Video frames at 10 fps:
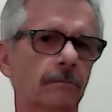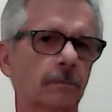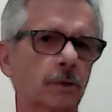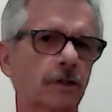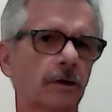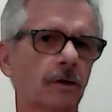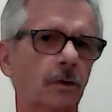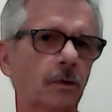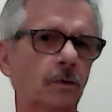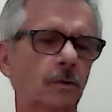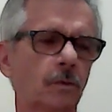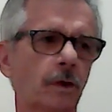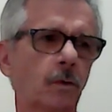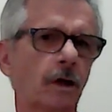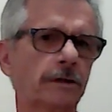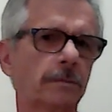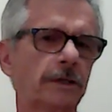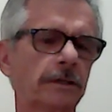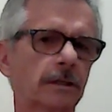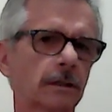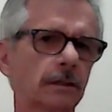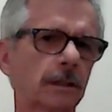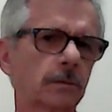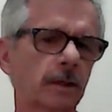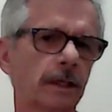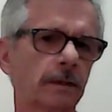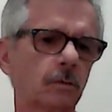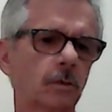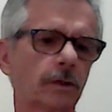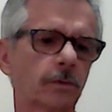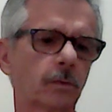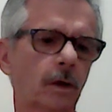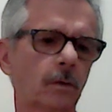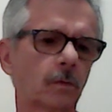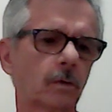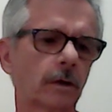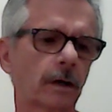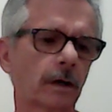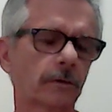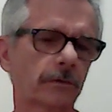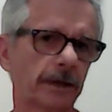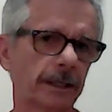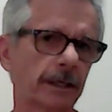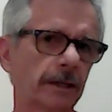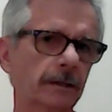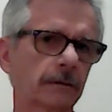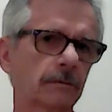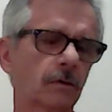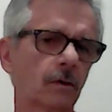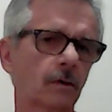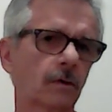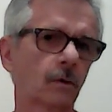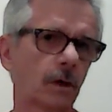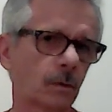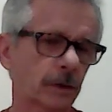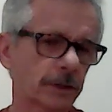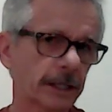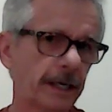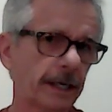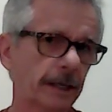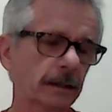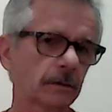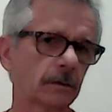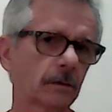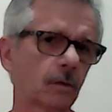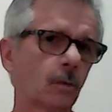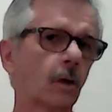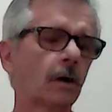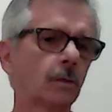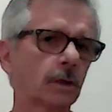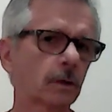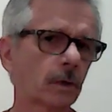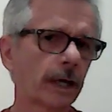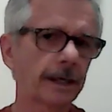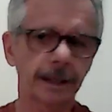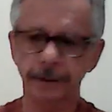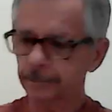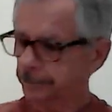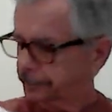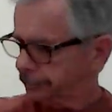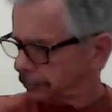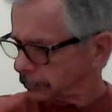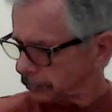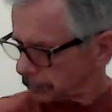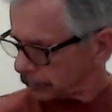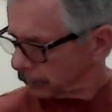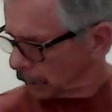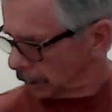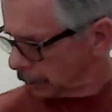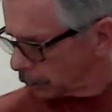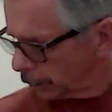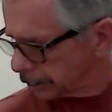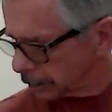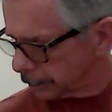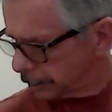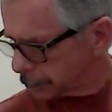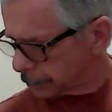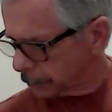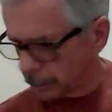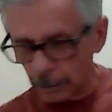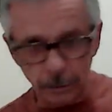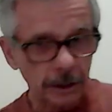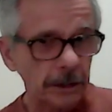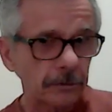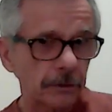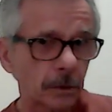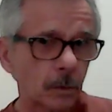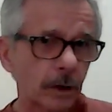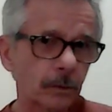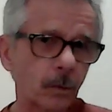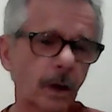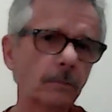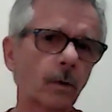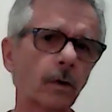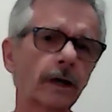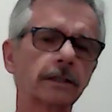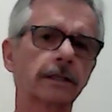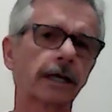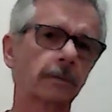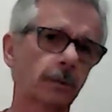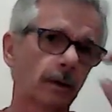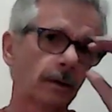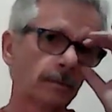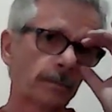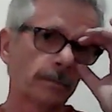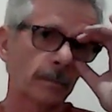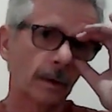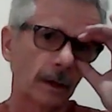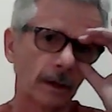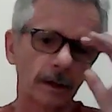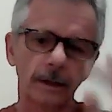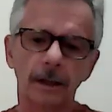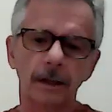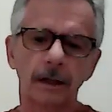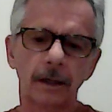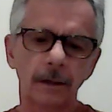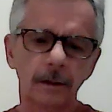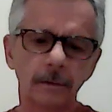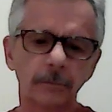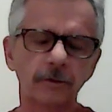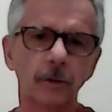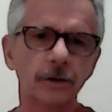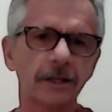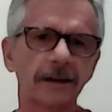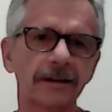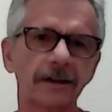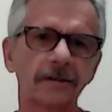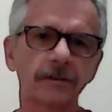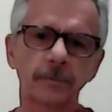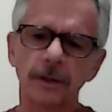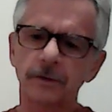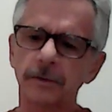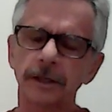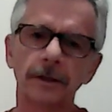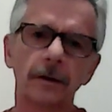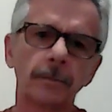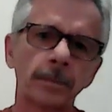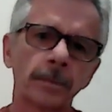So we want to be deliberate with what we're thinking, what we're saying, what we're writing. I'm going to leave you with one more example before signing off from this video.